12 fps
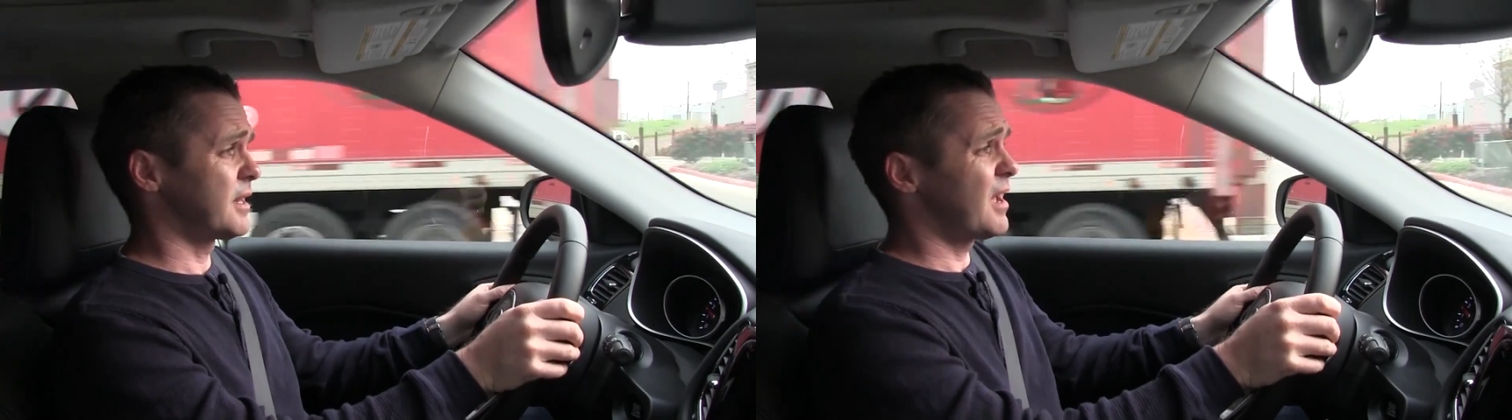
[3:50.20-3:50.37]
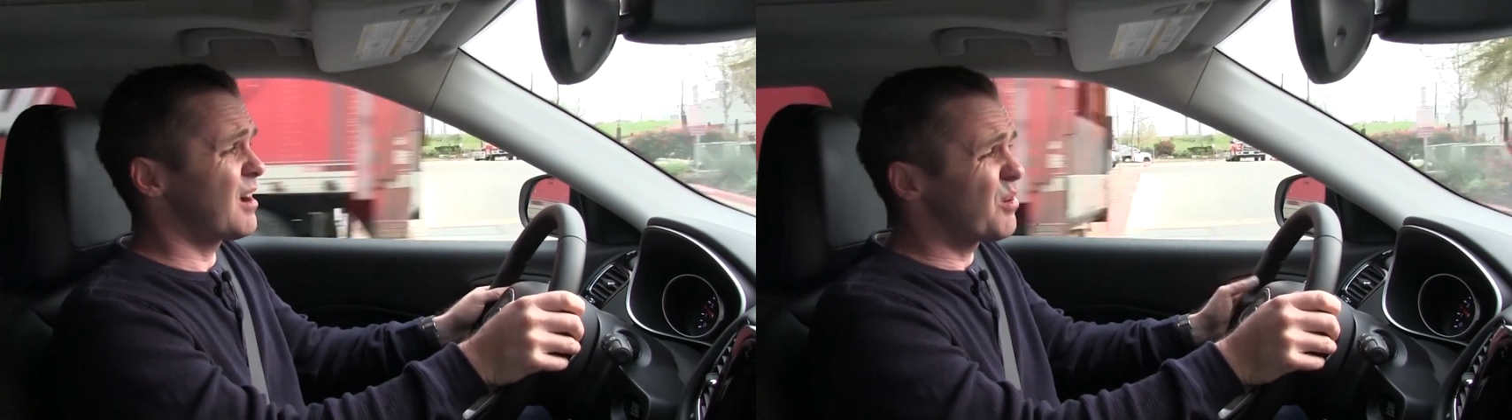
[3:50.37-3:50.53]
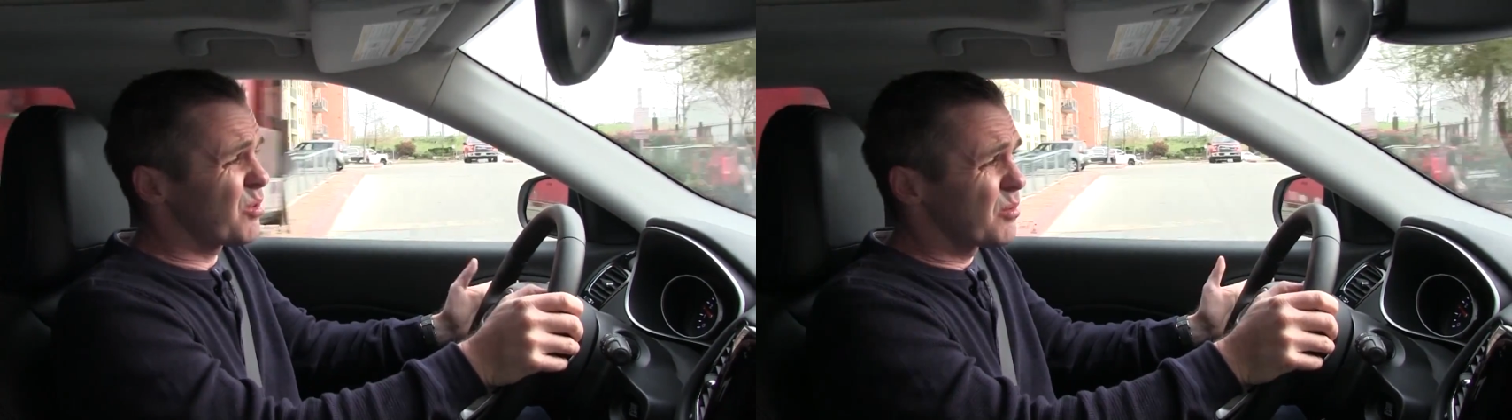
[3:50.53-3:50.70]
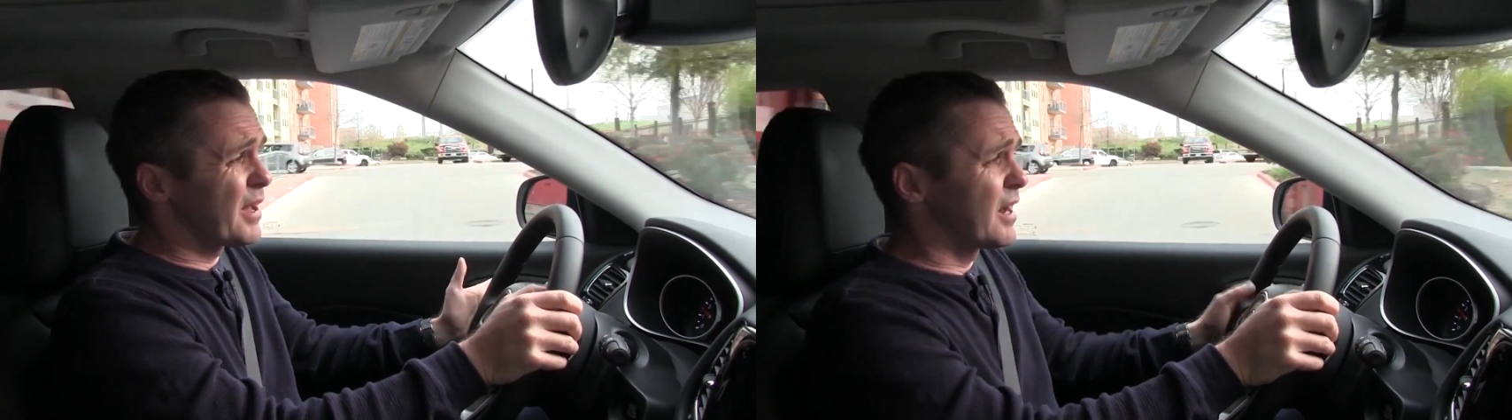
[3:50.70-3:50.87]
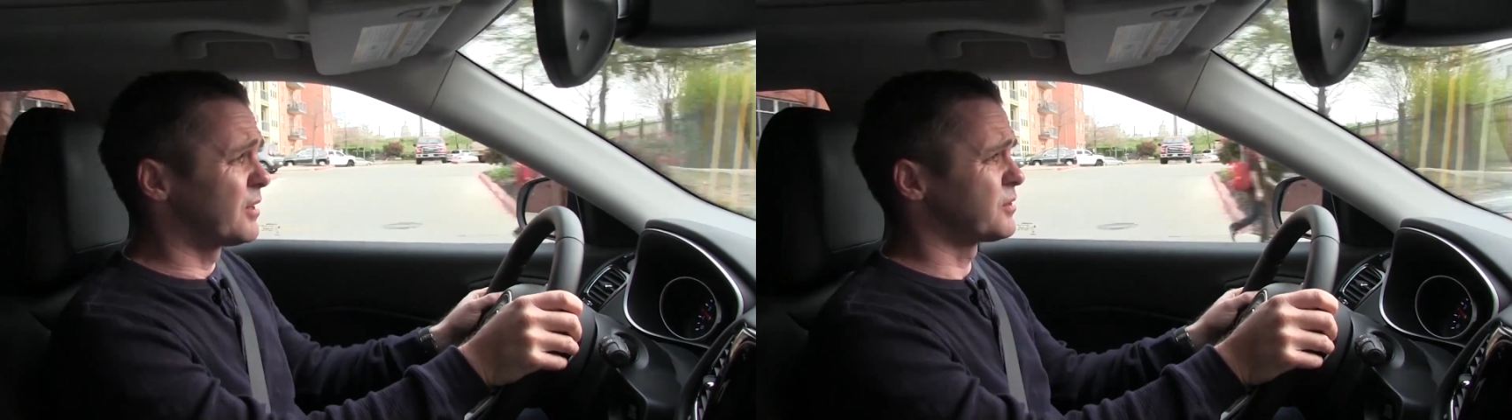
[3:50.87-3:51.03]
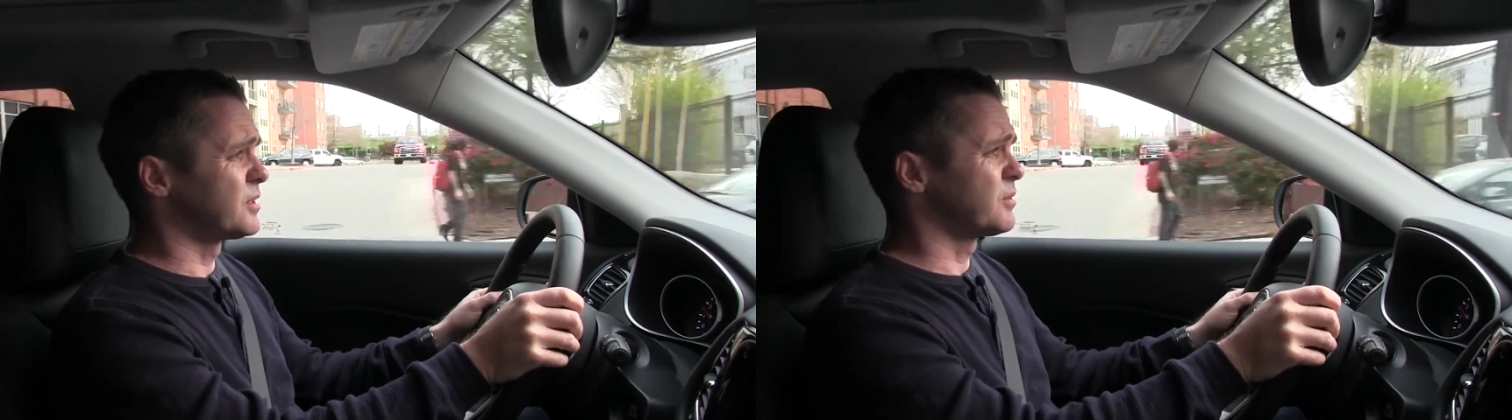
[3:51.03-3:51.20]
an hour or about
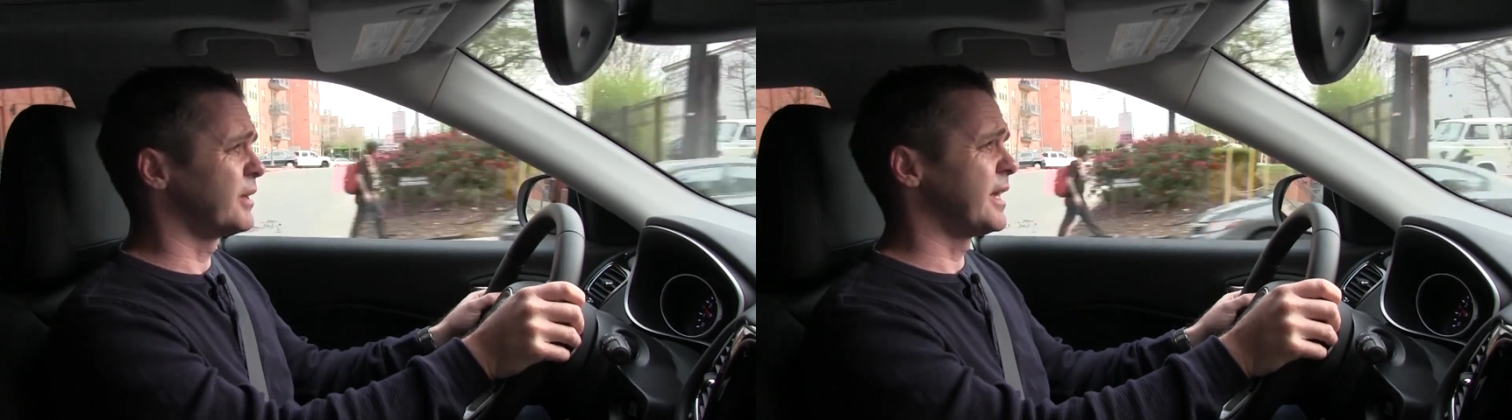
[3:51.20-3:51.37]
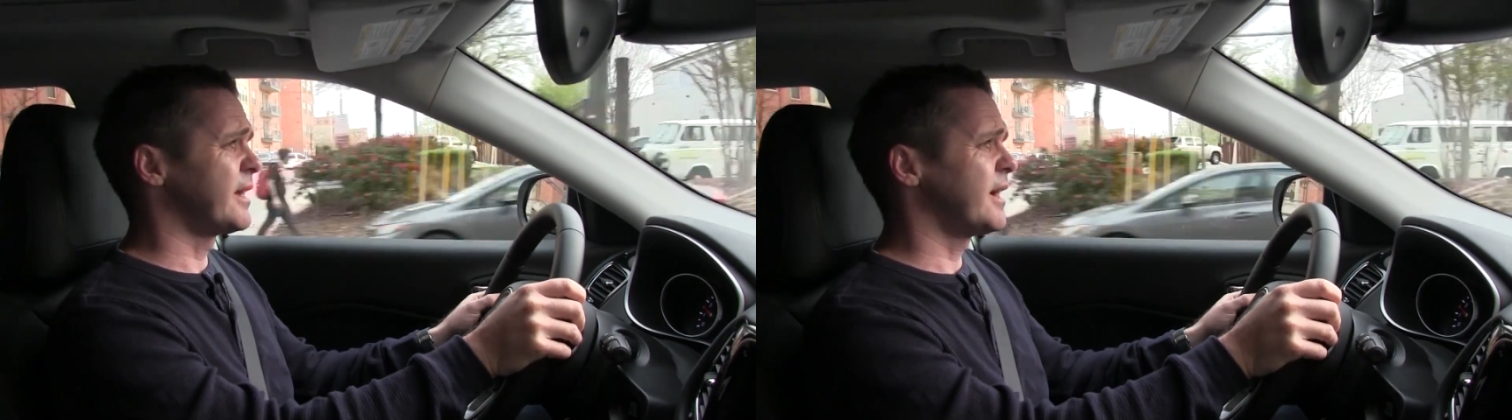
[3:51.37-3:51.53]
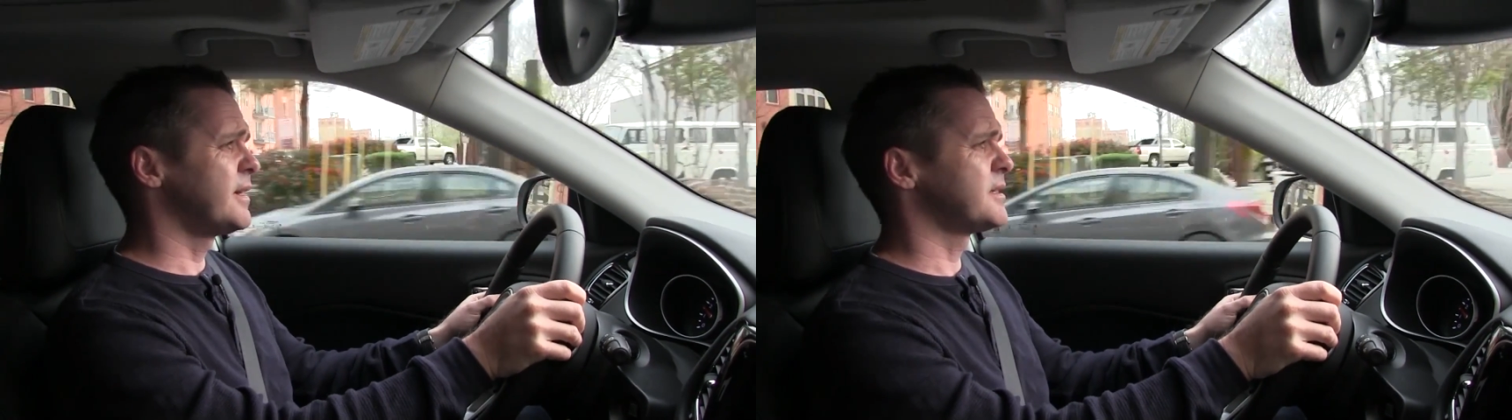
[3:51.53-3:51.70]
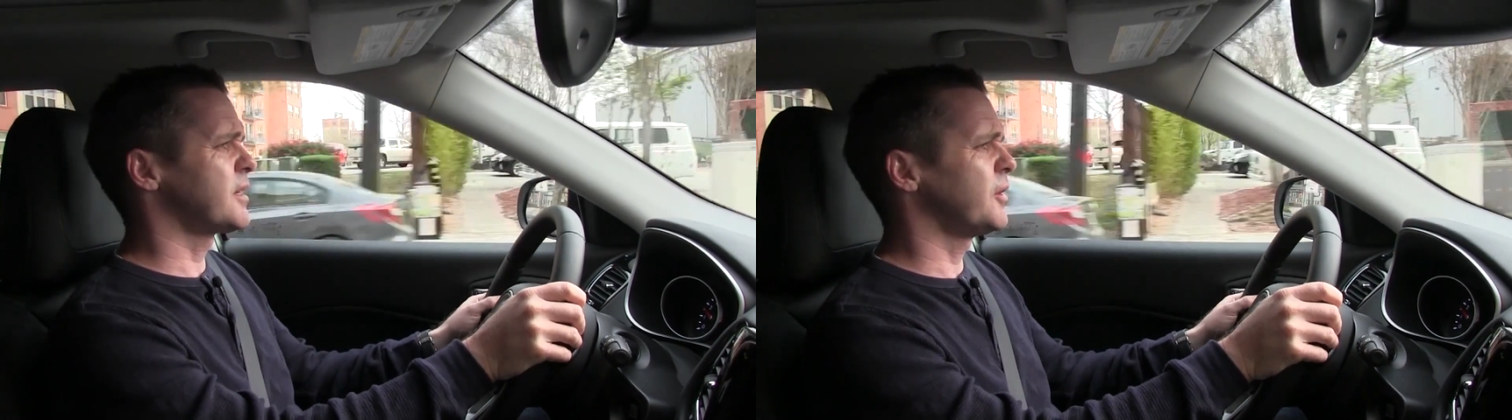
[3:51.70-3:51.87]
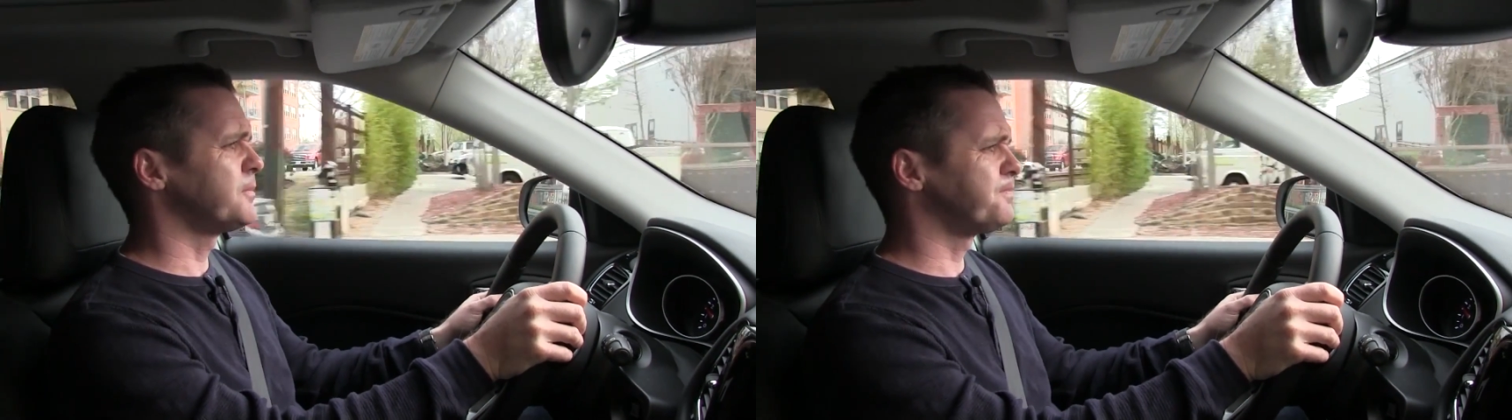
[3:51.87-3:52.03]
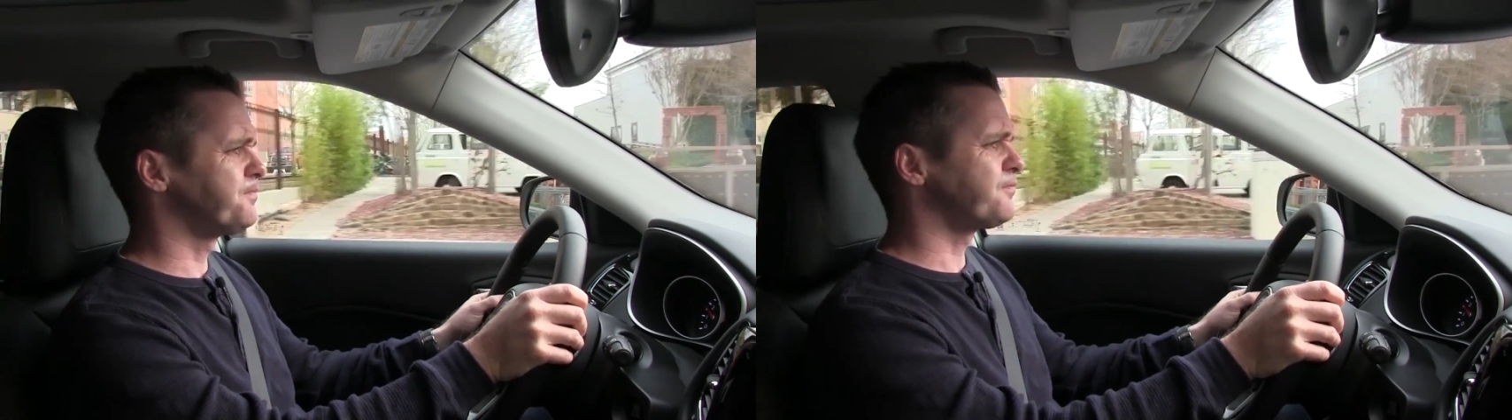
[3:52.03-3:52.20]
120 k's,
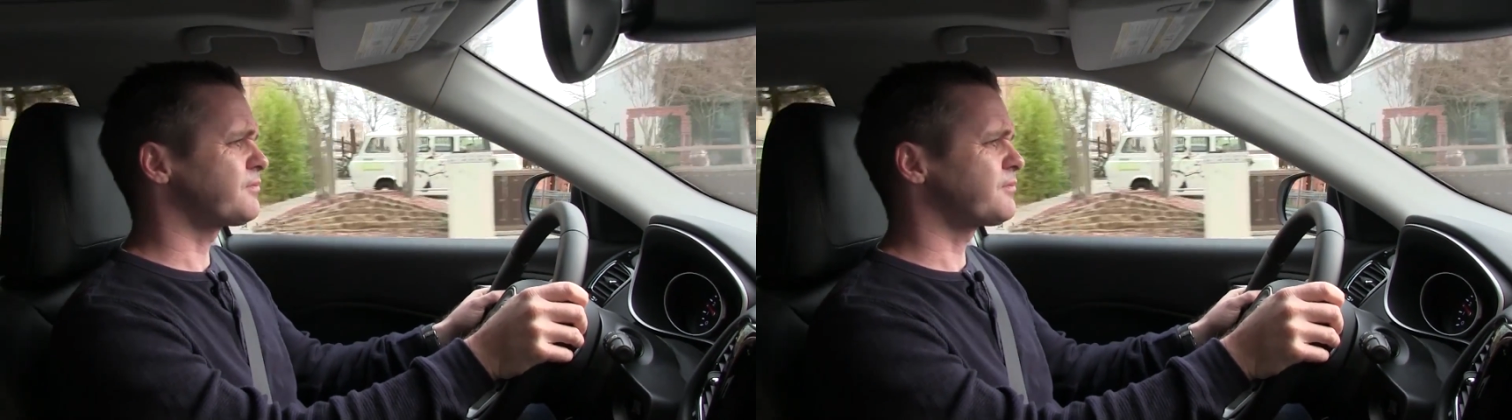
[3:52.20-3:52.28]
so